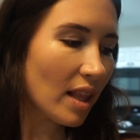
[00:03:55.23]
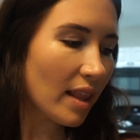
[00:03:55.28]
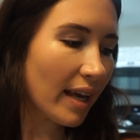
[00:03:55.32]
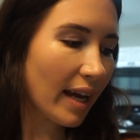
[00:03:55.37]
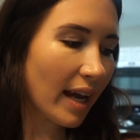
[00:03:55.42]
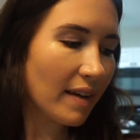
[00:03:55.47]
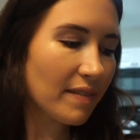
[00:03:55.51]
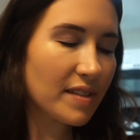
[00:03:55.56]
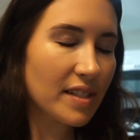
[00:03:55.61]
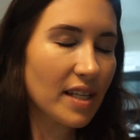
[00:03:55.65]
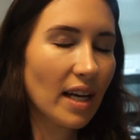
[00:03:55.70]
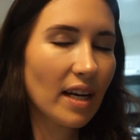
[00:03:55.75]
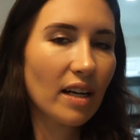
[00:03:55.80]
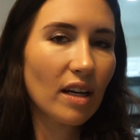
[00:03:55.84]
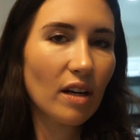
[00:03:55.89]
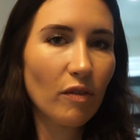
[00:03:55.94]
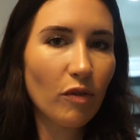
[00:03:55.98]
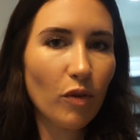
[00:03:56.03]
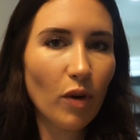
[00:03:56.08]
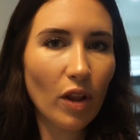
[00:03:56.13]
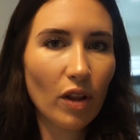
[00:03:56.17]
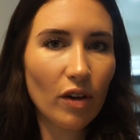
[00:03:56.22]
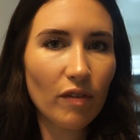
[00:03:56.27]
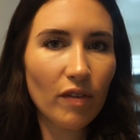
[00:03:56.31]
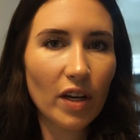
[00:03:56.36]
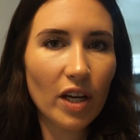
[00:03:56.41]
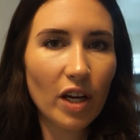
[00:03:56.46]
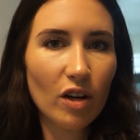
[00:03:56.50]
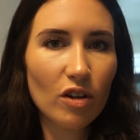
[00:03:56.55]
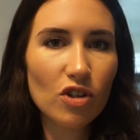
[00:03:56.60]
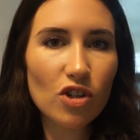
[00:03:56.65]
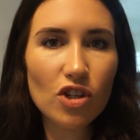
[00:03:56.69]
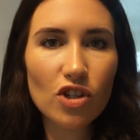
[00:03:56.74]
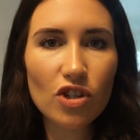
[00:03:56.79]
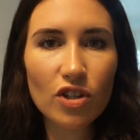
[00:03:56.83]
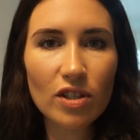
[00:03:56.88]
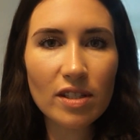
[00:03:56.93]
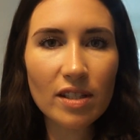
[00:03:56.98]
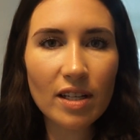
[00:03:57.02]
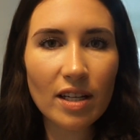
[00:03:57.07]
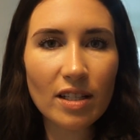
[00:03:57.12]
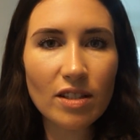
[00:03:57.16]
Like I've said in a few other videos, she
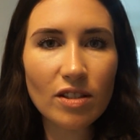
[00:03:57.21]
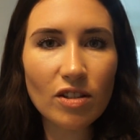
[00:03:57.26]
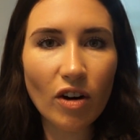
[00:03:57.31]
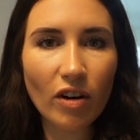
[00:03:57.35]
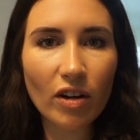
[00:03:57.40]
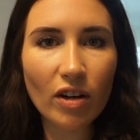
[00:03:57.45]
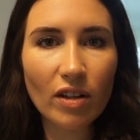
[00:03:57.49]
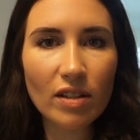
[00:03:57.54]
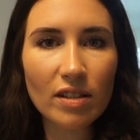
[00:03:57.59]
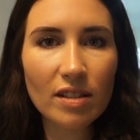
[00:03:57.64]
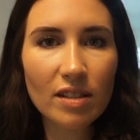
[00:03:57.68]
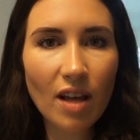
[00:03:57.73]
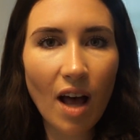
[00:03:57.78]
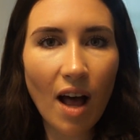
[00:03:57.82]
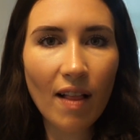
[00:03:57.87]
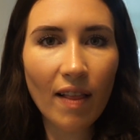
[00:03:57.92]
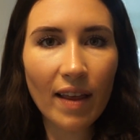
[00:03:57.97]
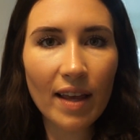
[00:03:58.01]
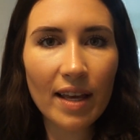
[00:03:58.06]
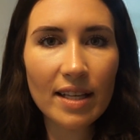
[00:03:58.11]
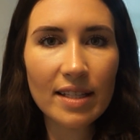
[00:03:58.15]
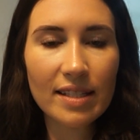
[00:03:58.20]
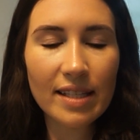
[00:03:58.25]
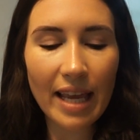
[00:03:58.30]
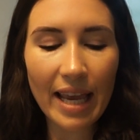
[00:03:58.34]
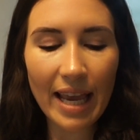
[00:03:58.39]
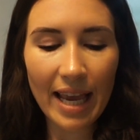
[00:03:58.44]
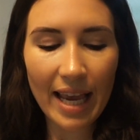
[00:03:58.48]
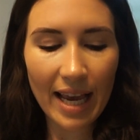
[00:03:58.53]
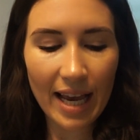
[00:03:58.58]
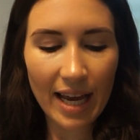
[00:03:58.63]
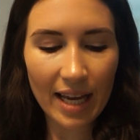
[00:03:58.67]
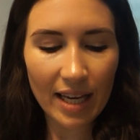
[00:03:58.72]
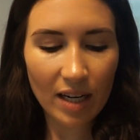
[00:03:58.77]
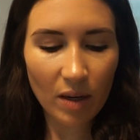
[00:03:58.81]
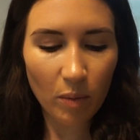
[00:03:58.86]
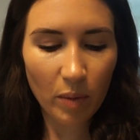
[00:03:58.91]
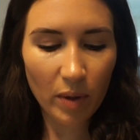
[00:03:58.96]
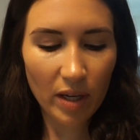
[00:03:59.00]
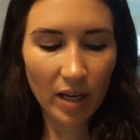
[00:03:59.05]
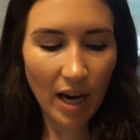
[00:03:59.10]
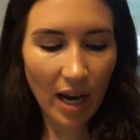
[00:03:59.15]
just got started on solids
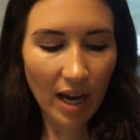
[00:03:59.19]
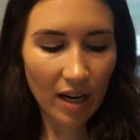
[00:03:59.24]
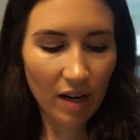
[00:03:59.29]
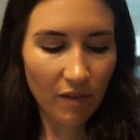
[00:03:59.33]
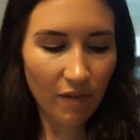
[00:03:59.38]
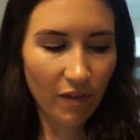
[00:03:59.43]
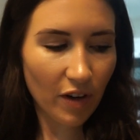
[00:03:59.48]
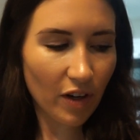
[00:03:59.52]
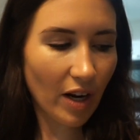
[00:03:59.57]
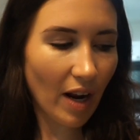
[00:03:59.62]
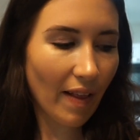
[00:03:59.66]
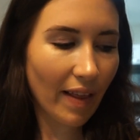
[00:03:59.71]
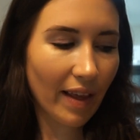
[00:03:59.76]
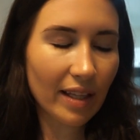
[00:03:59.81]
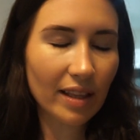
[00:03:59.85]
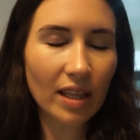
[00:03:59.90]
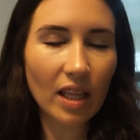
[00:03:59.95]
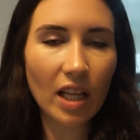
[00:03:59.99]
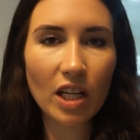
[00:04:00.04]
and we kind of figured out like